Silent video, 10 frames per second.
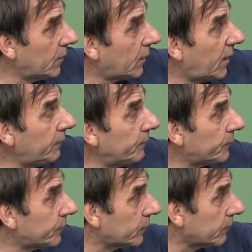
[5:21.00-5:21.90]
Yeah.
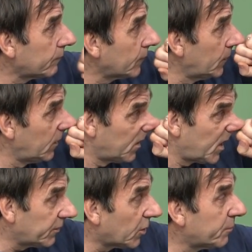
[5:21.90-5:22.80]

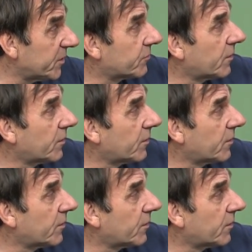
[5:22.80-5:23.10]
They've got to be